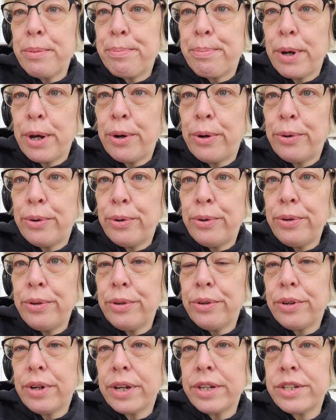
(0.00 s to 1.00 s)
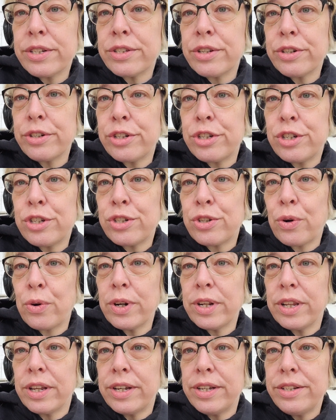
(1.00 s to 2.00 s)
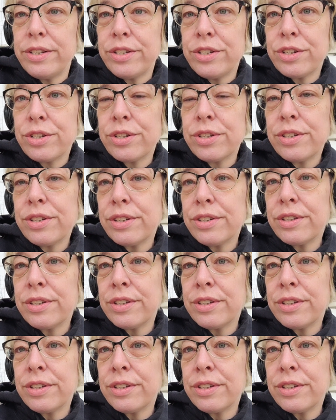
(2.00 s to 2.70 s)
up their boat i just heard shore lunch